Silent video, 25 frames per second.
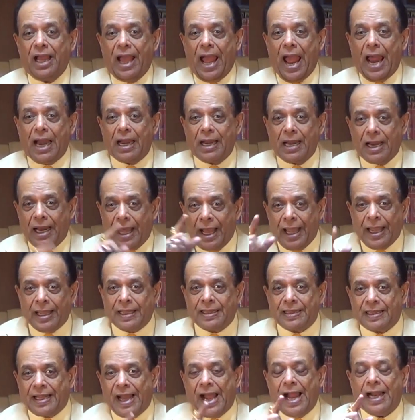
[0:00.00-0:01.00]
And
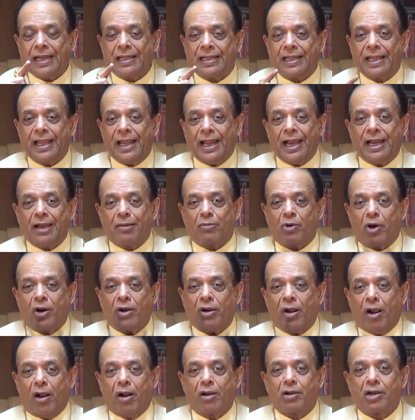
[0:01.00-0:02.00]
like that, they had
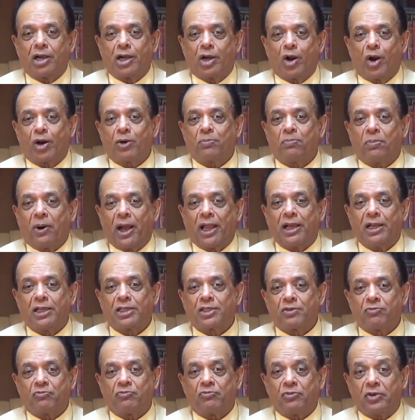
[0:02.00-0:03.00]
about 100 odd
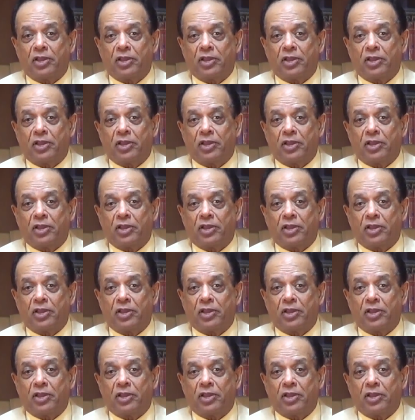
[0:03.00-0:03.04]
pilots